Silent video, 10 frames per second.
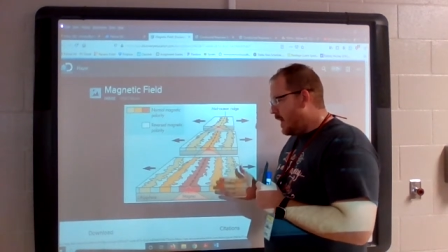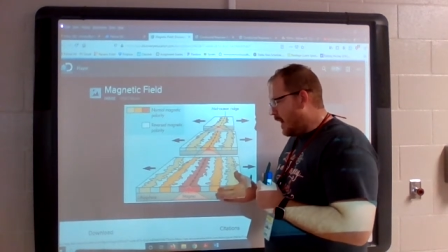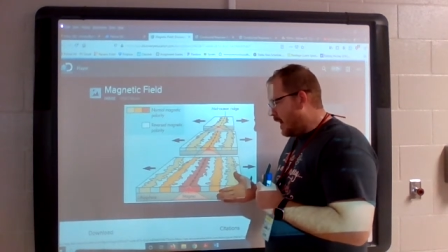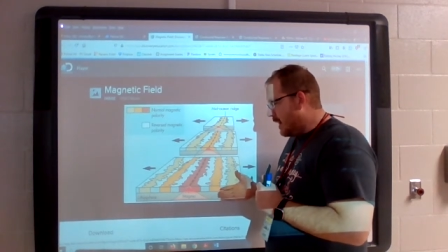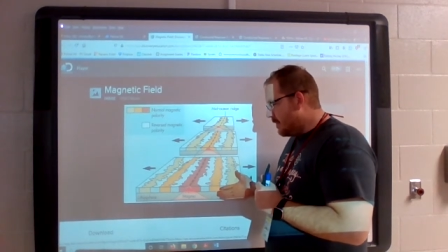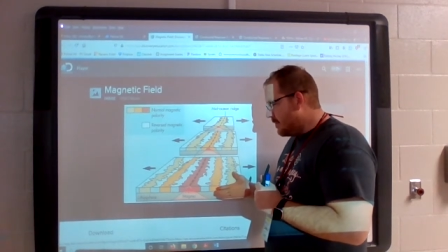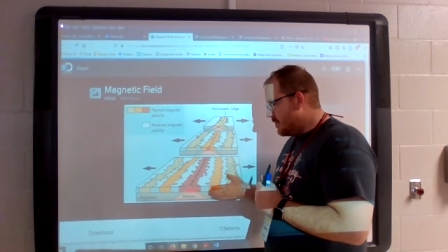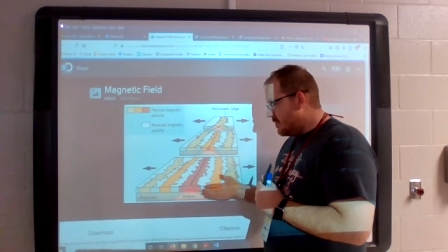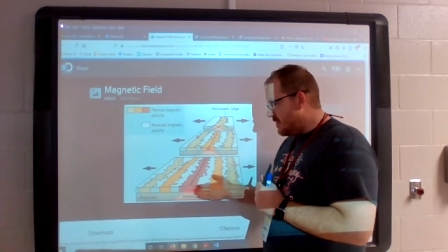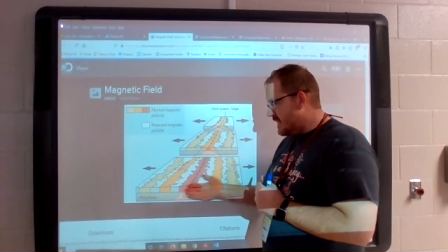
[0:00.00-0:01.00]
Um,
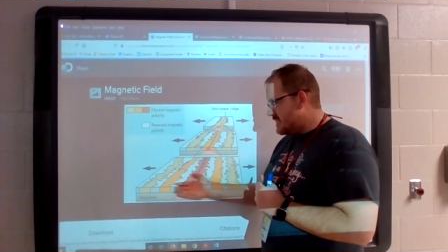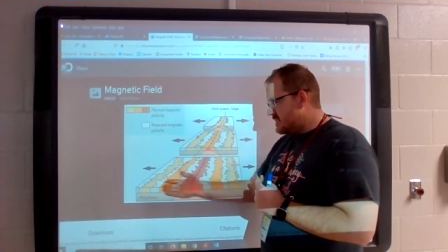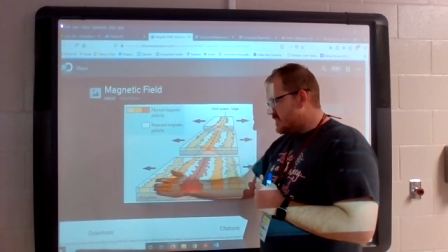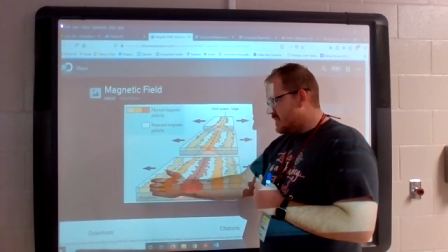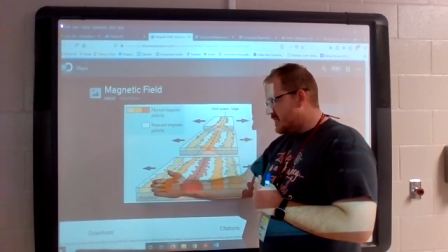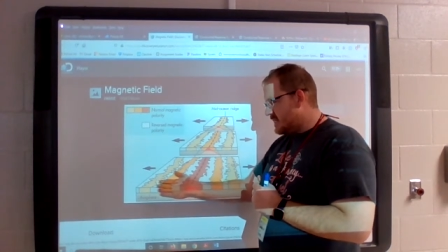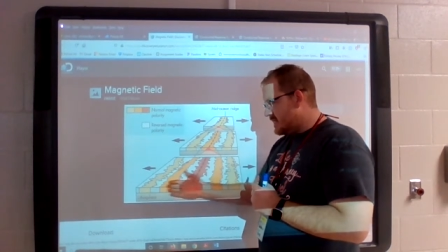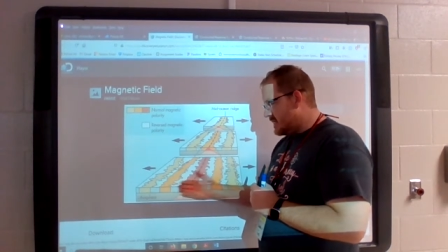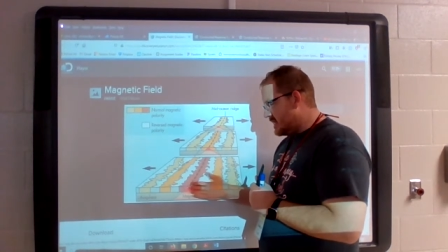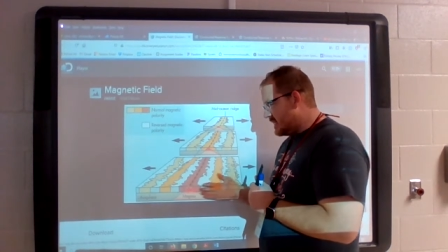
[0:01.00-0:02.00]
this
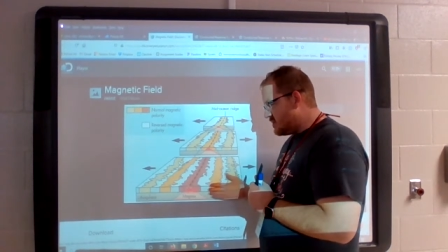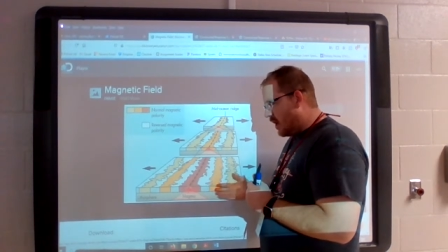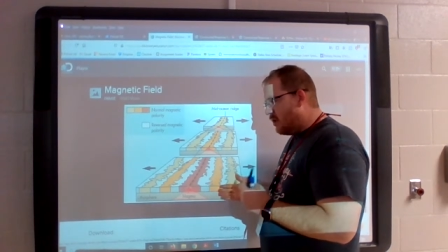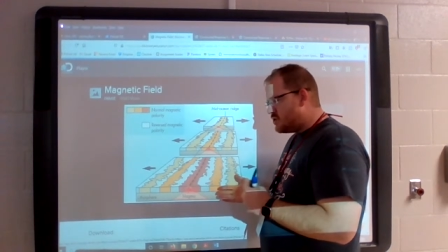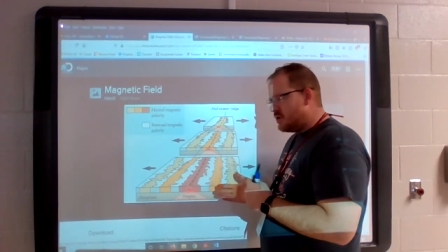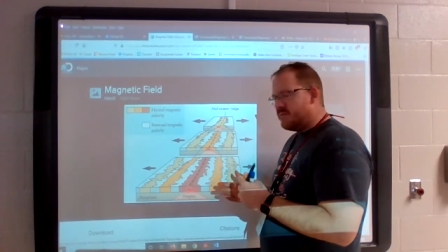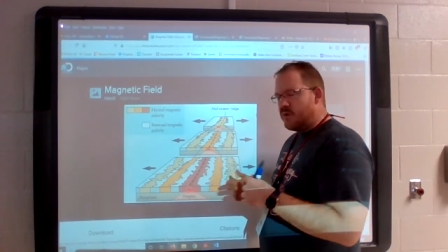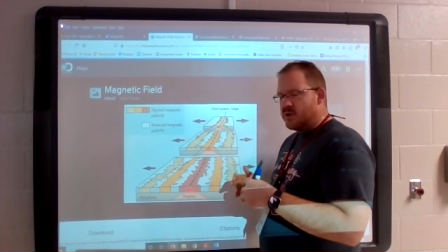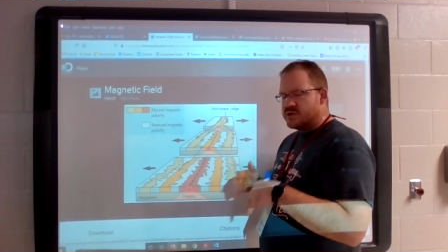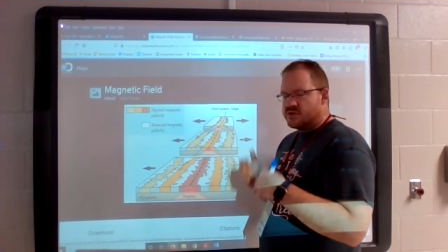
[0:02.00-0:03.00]
this ocean
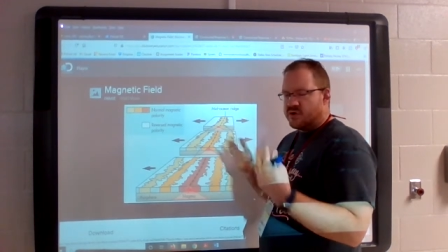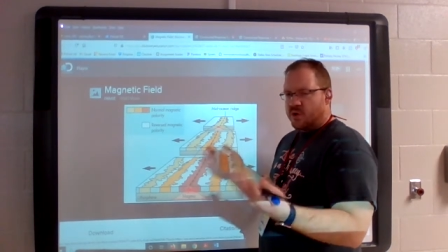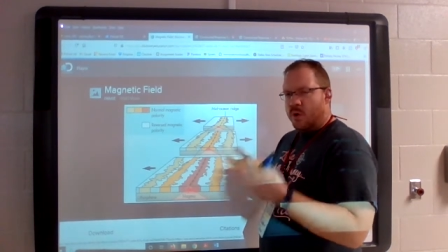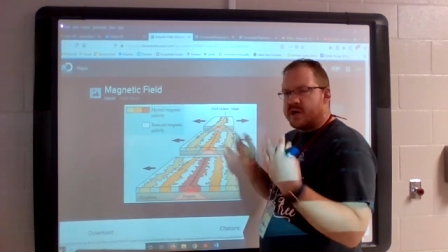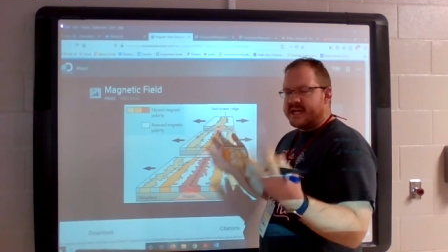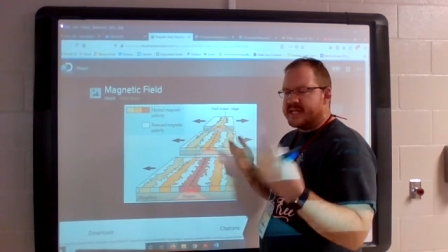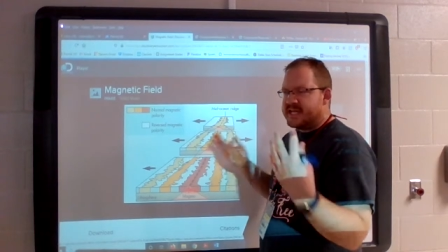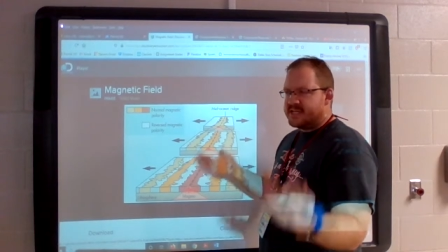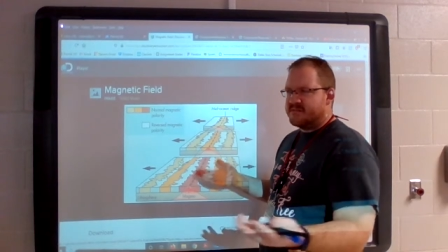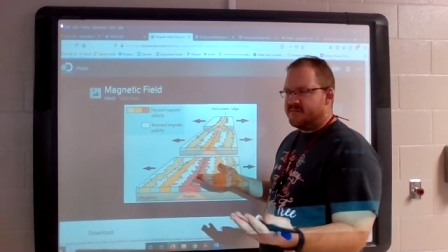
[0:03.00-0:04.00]
floor is recording
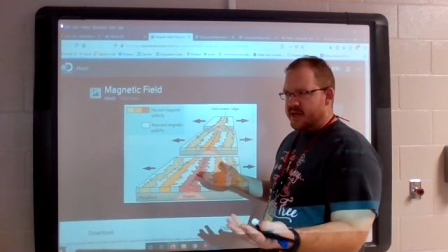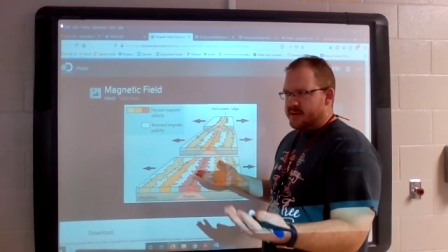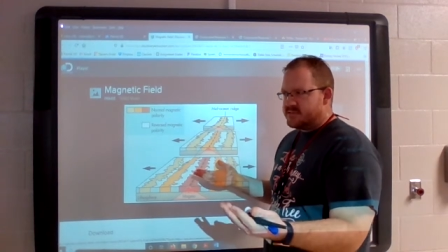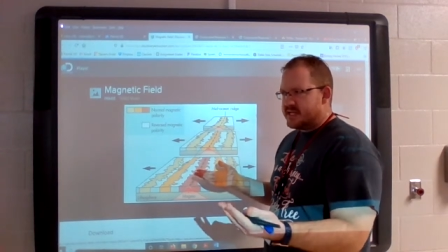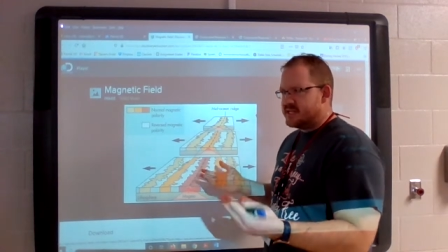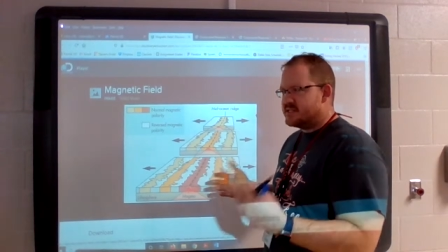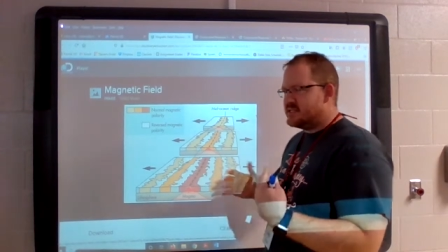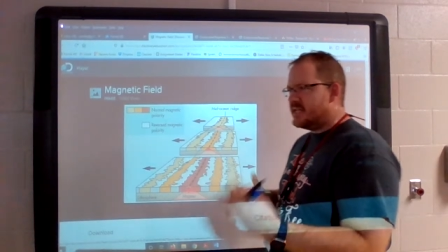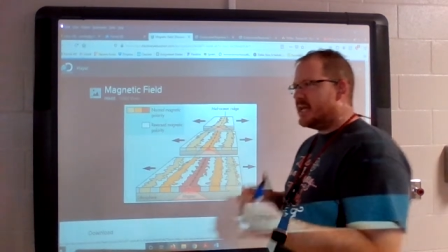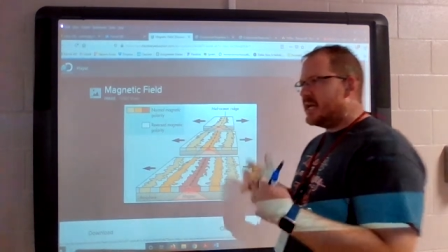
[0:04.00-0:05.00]
these flips. It's
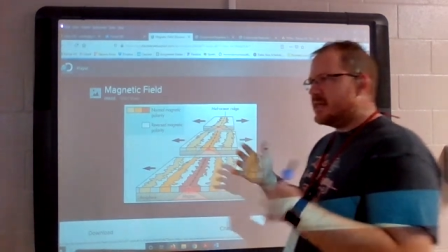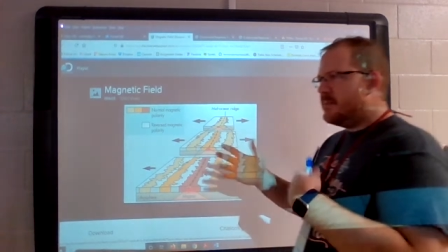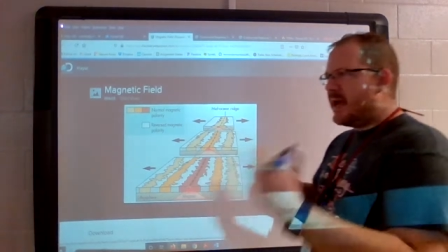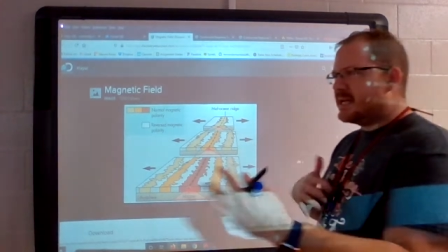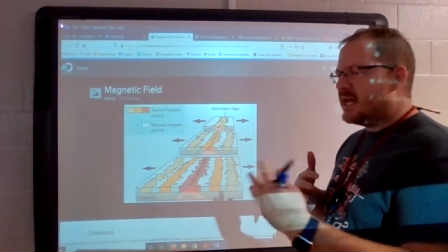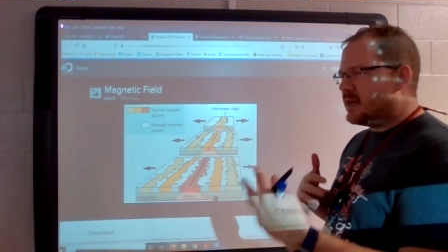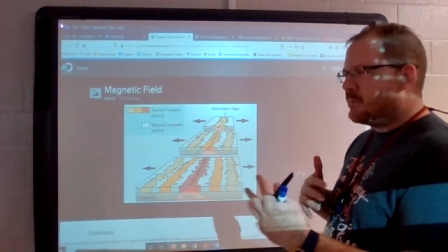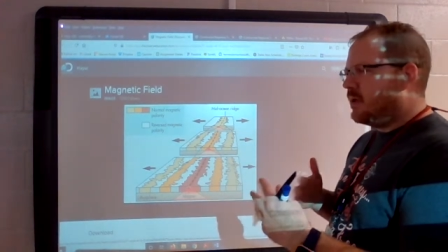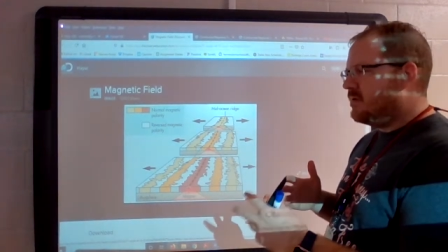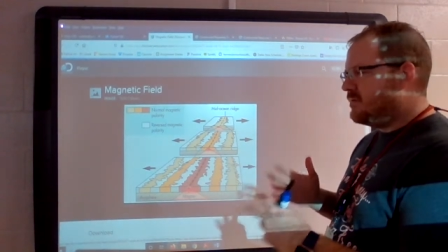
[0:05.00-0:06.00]
seeing the magnetic
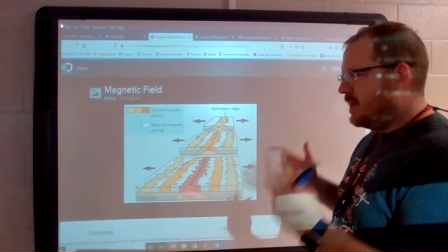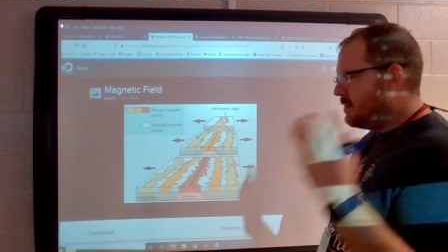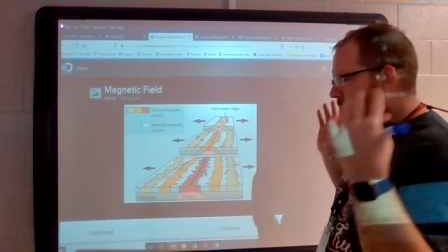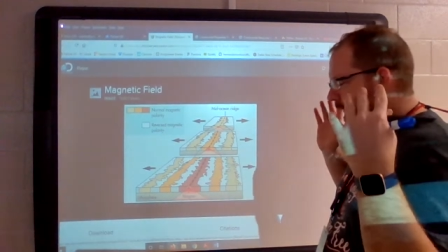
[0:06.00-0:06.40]
pole flip,